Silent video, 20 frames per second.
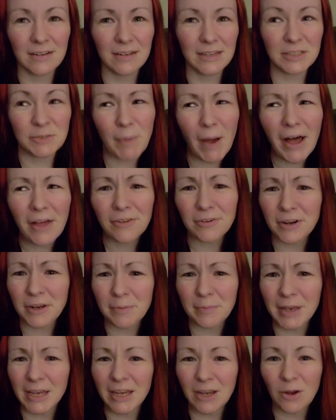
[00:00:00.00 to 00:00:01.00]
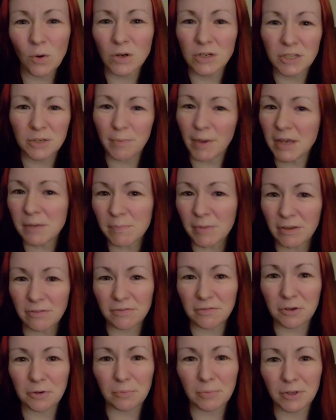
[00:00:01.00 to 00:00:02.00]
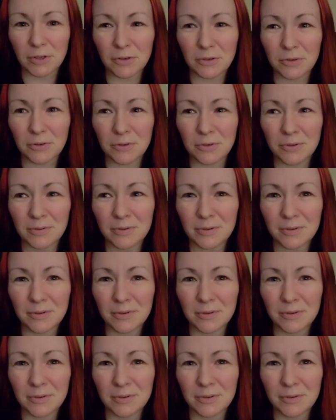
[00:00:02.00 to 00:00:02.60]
is bothering me or to make me feel blue.